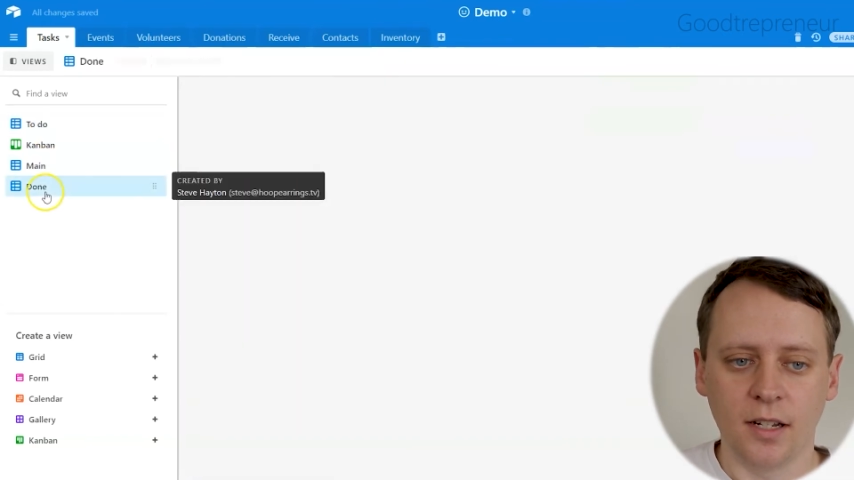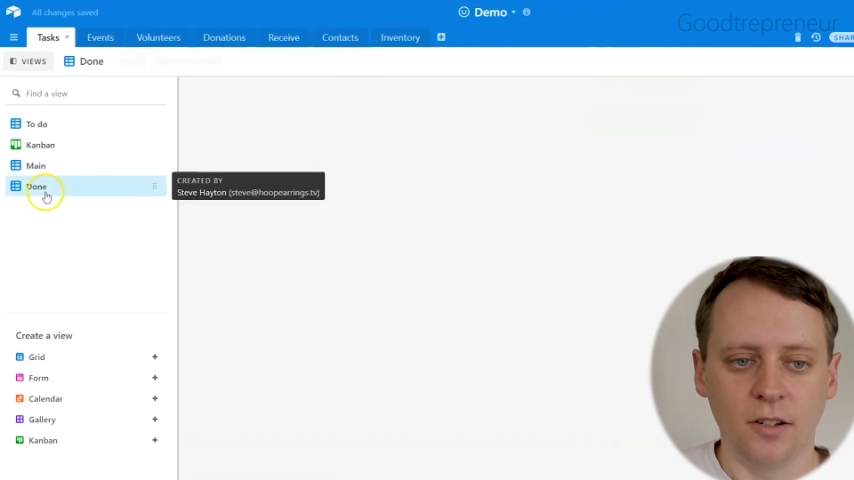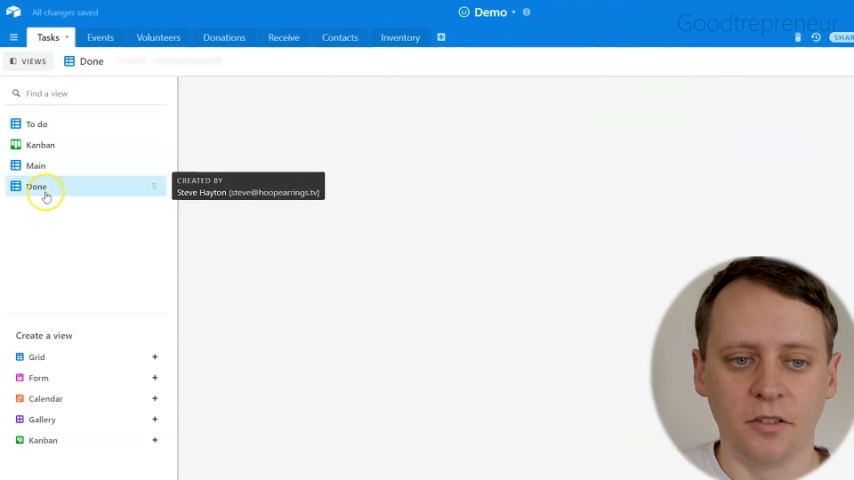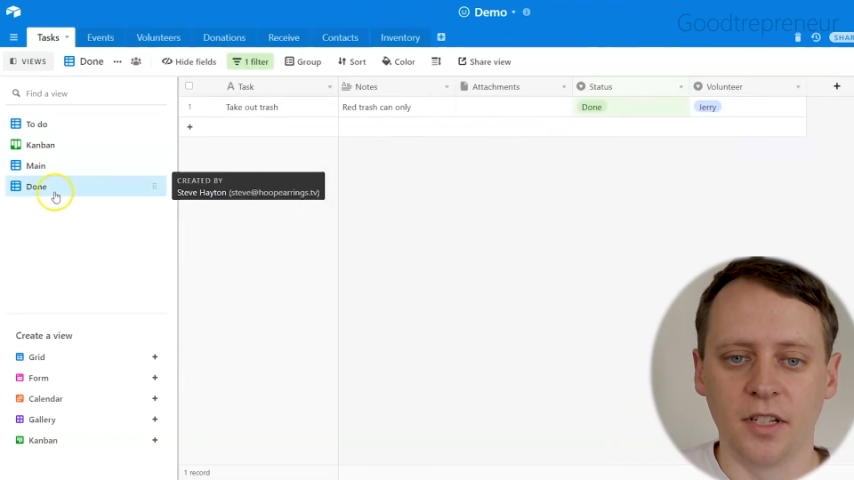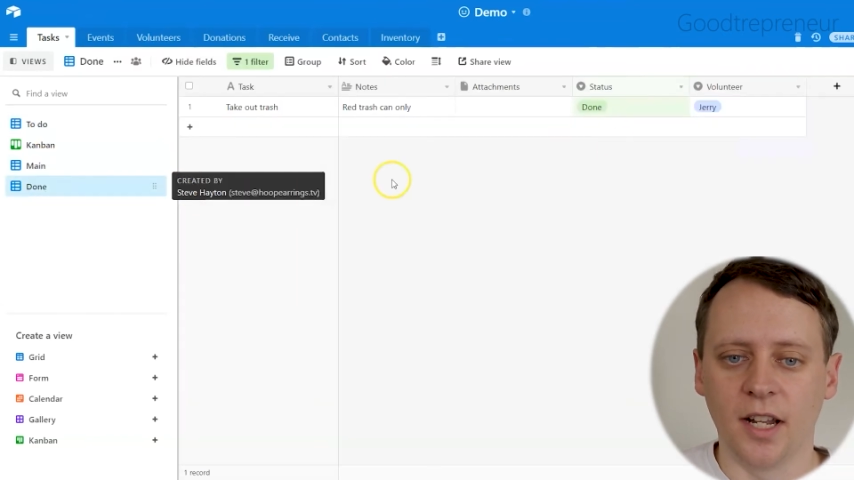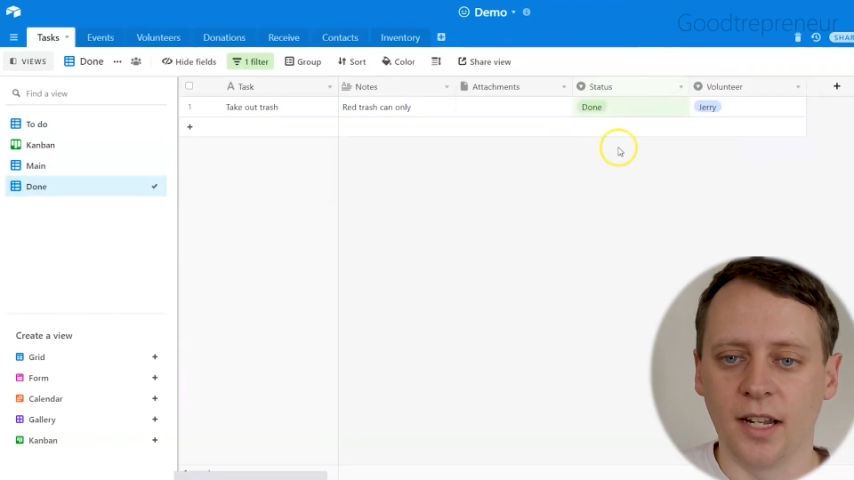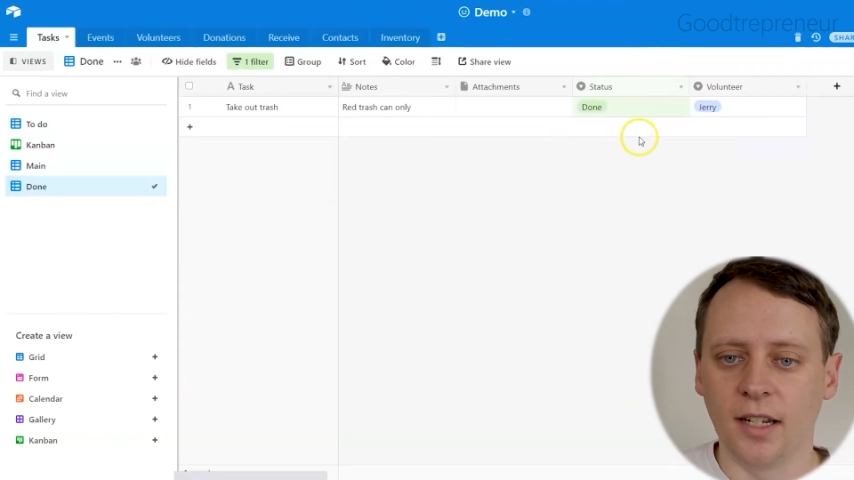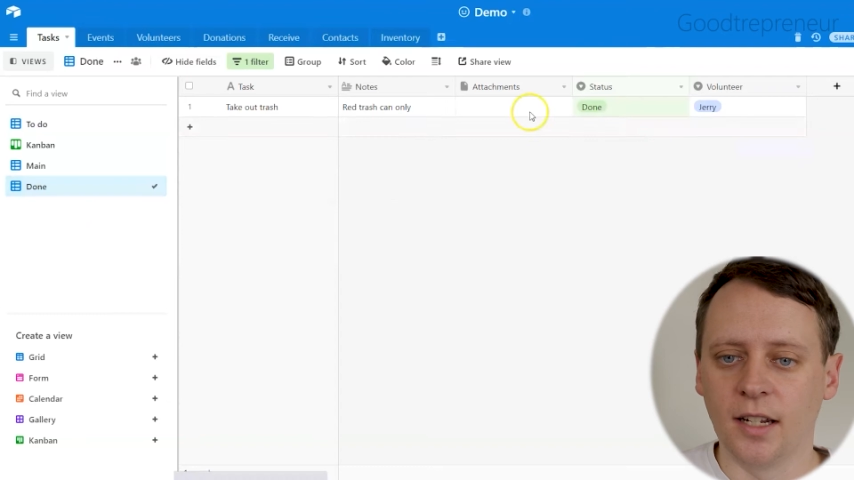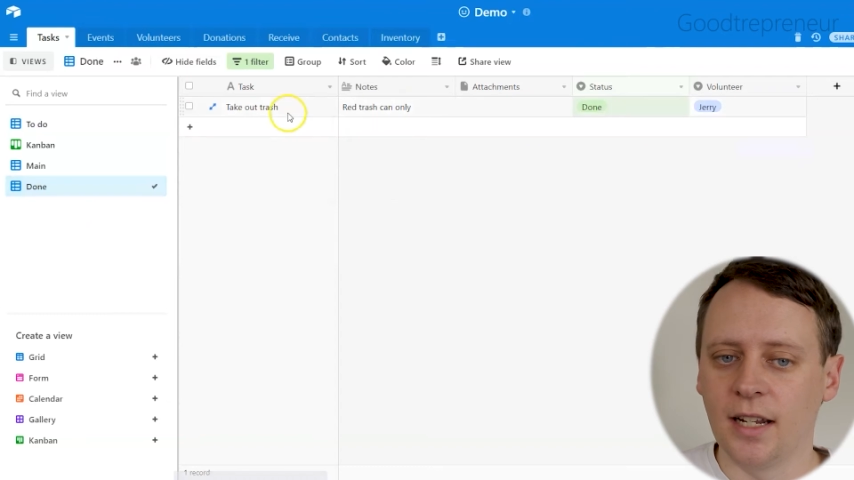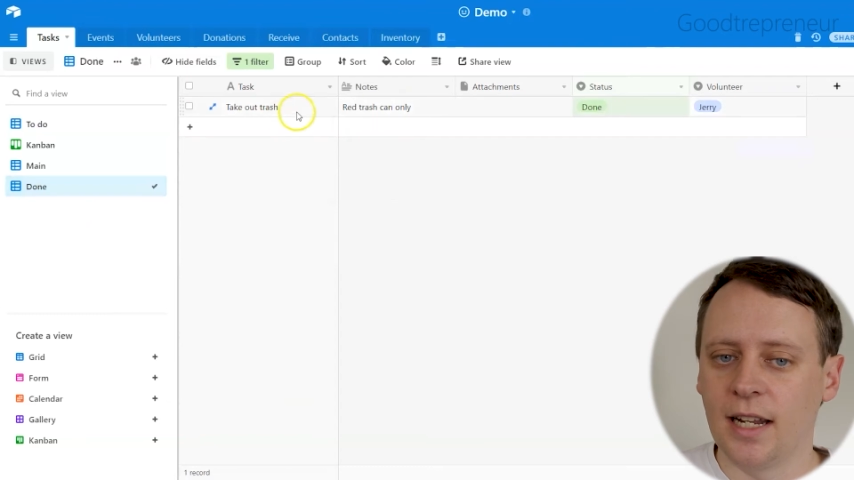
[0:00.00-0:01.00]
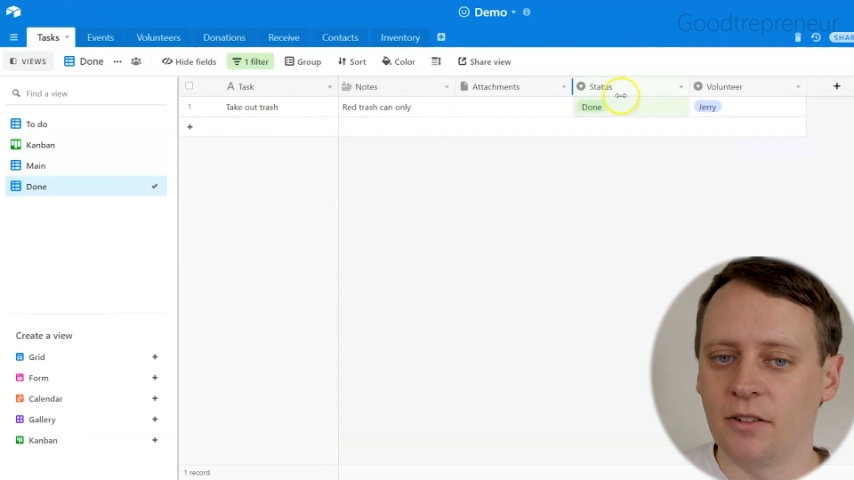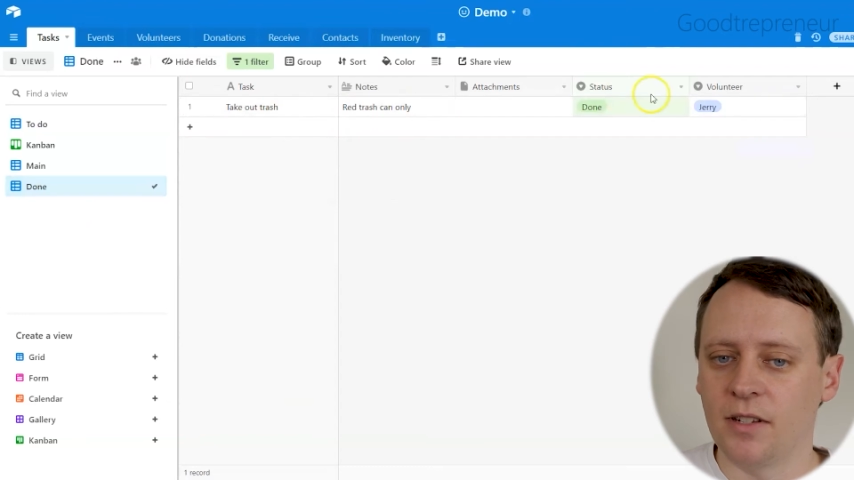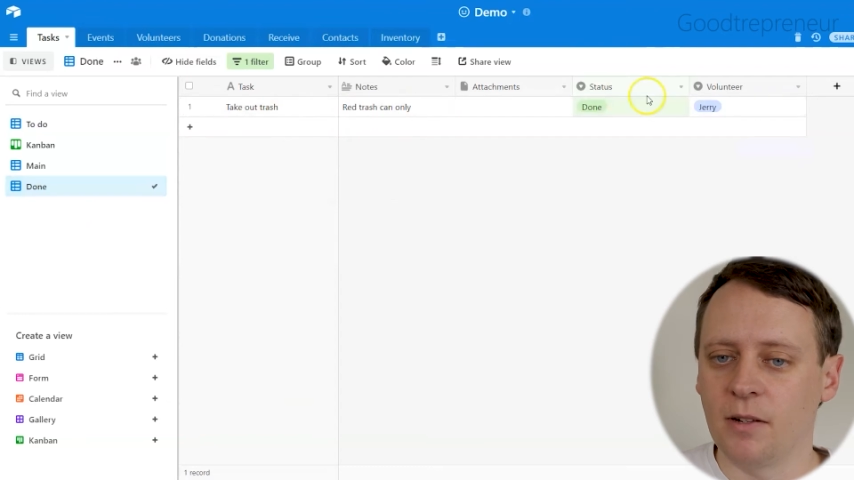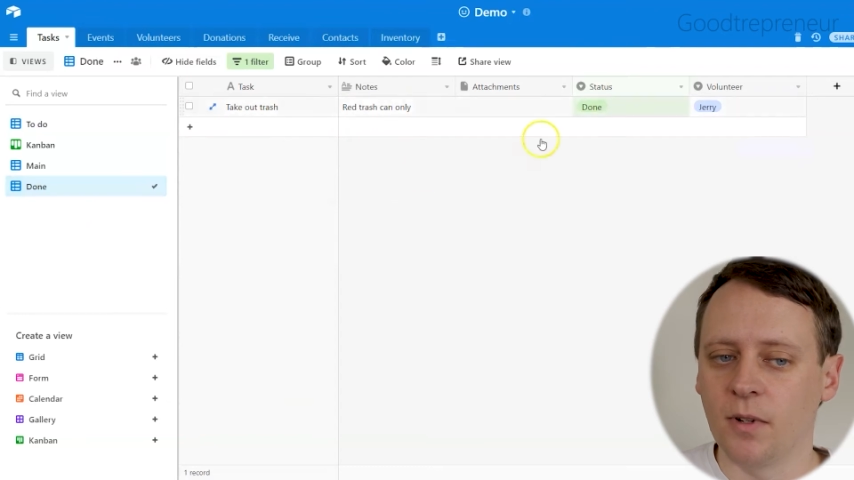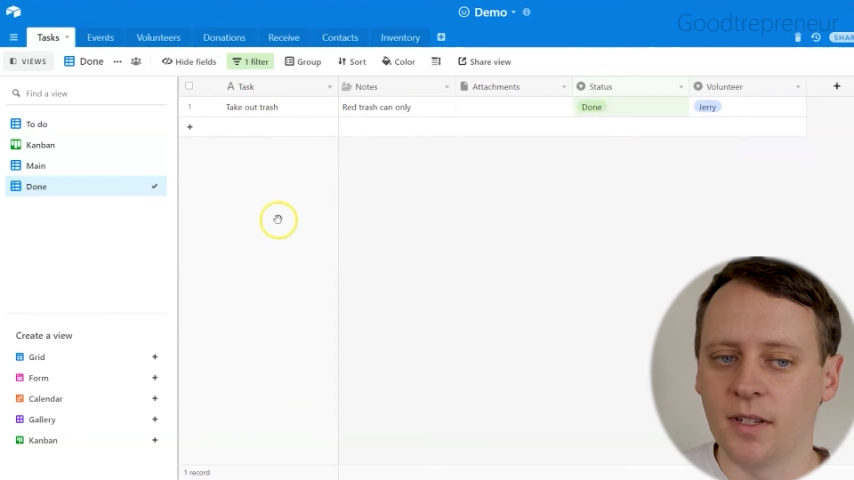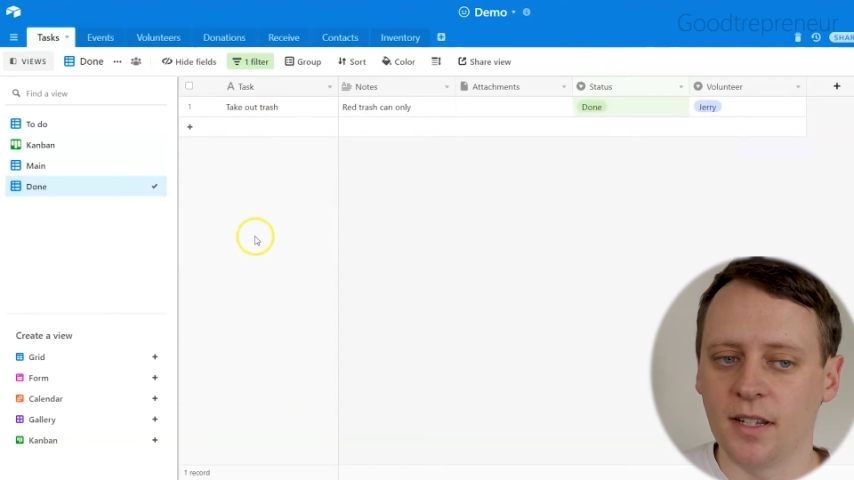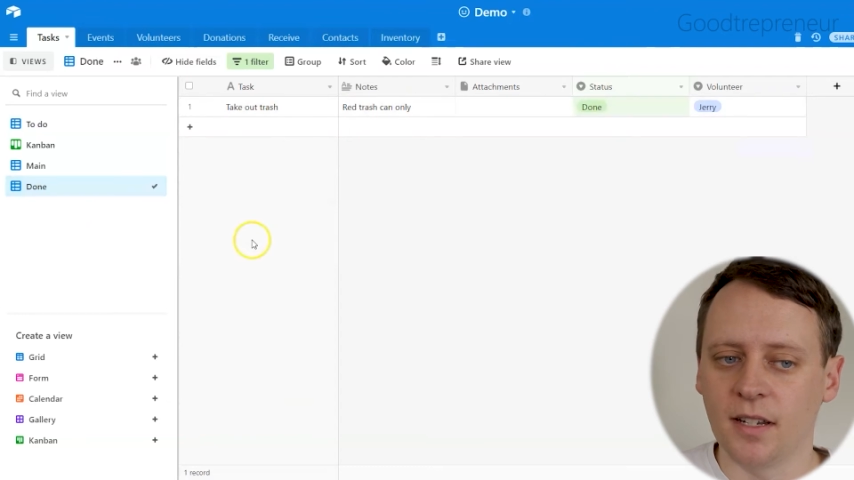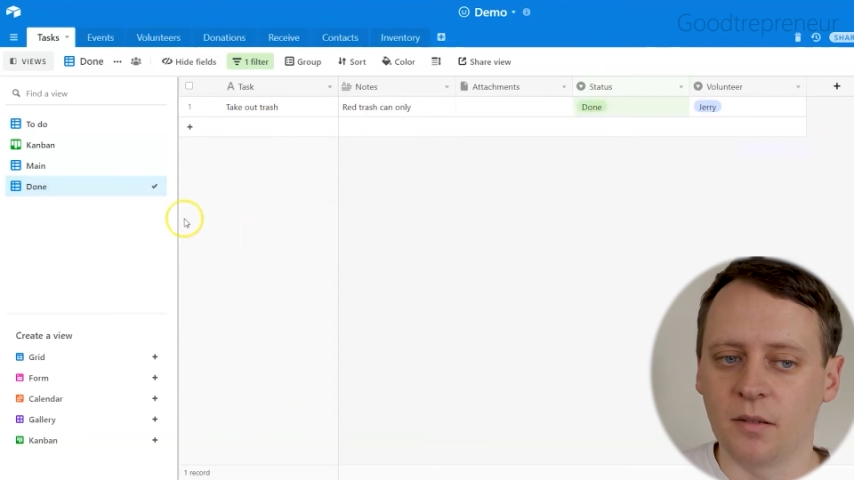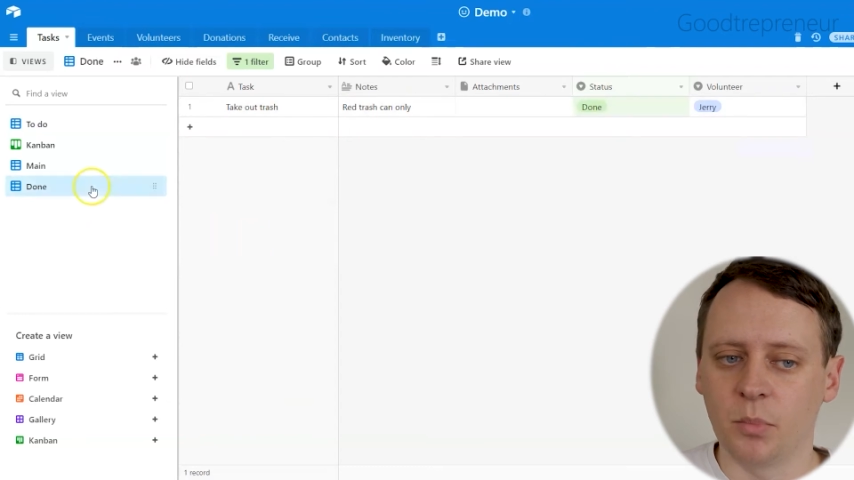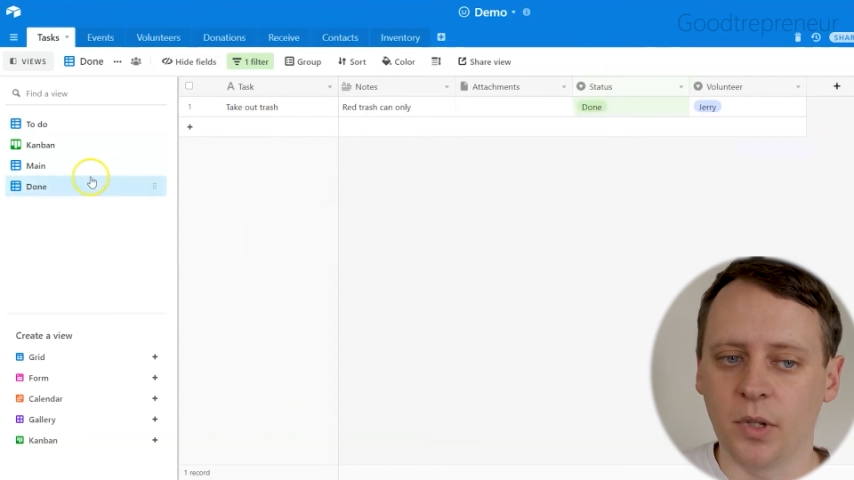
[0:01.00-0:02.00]
On done, I now see ones that are
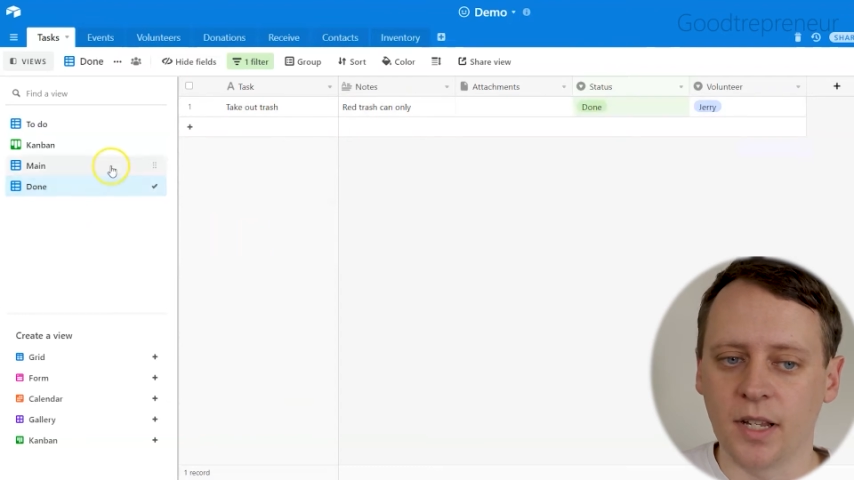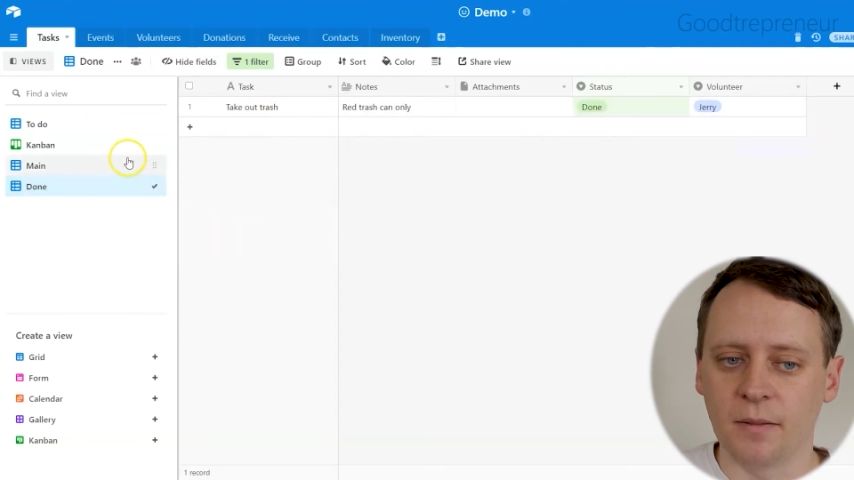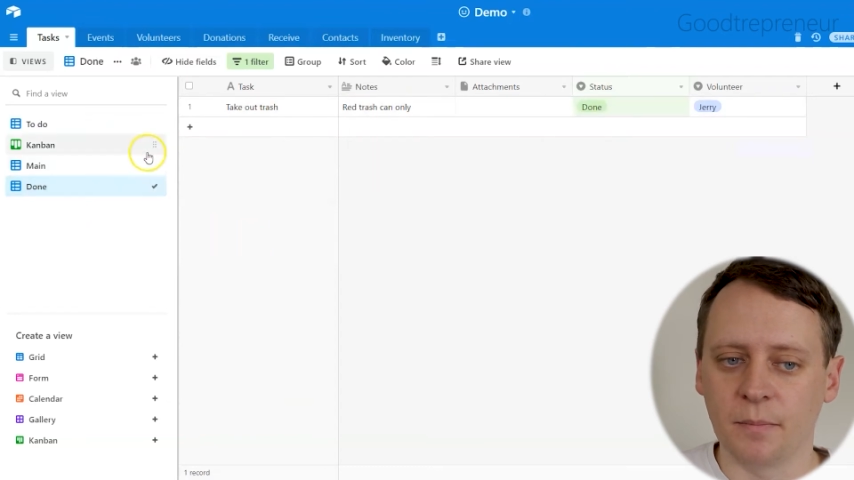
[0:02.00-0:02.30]
complete.